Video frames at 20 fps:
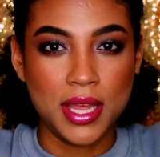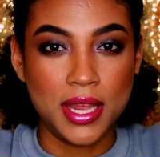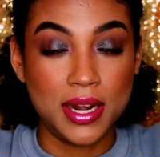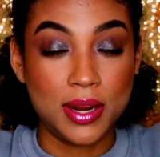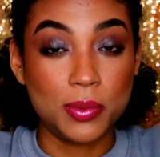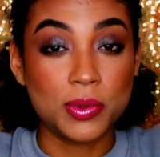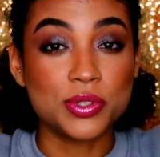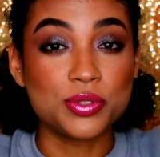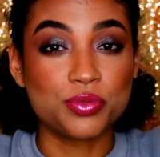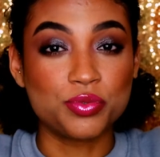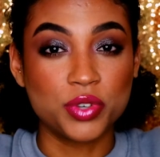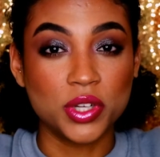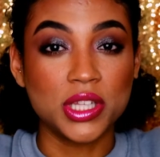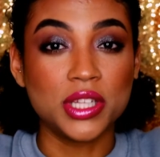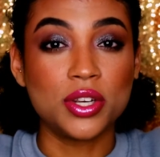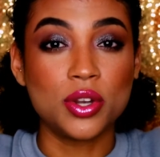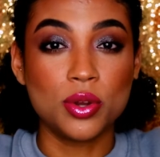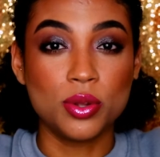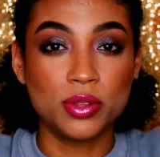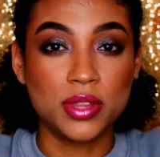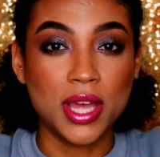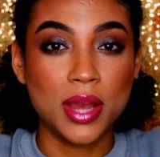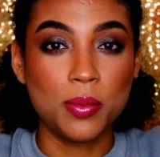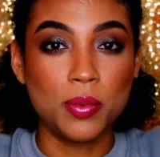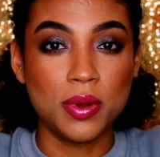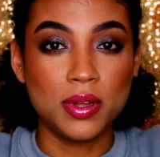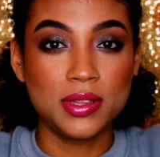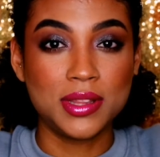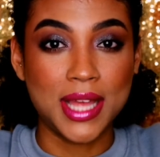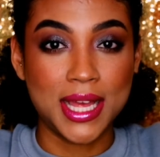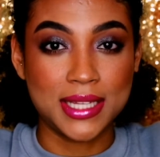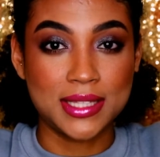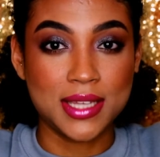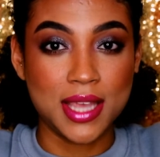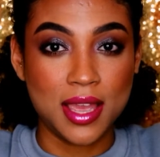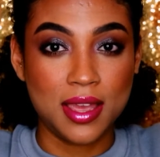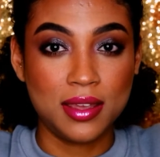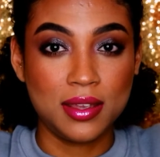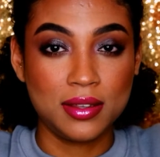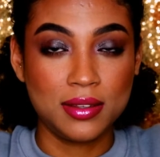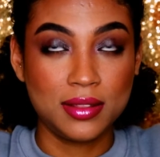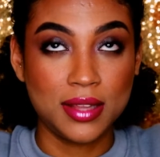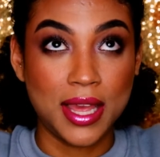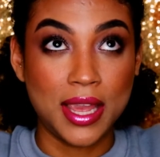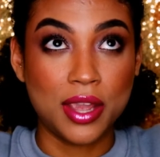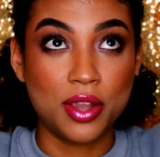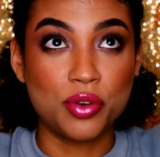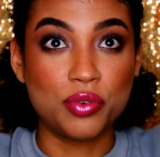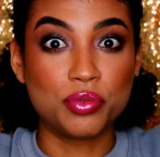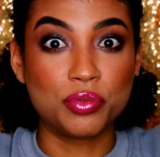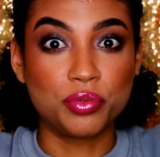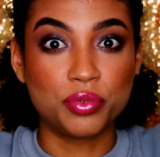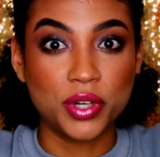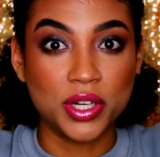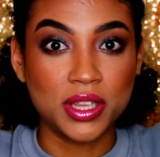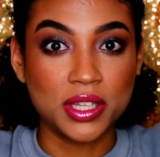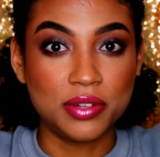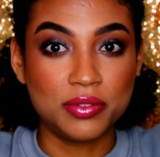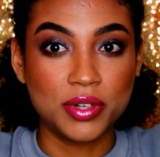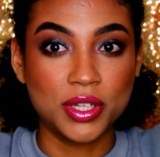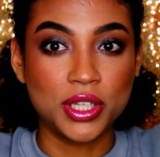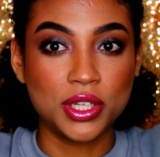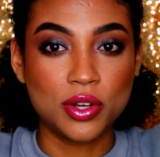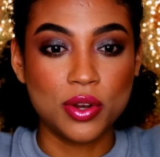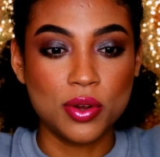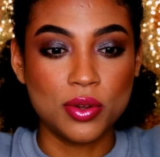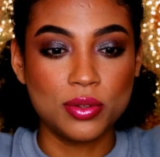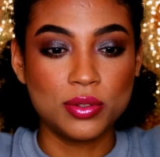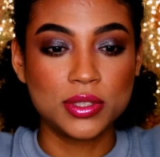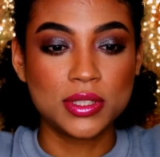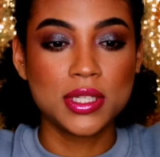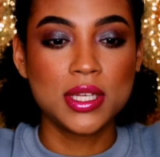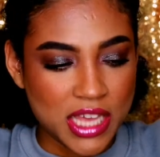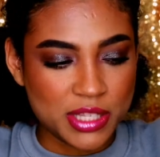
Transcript: and it was really cold that day, like really cold.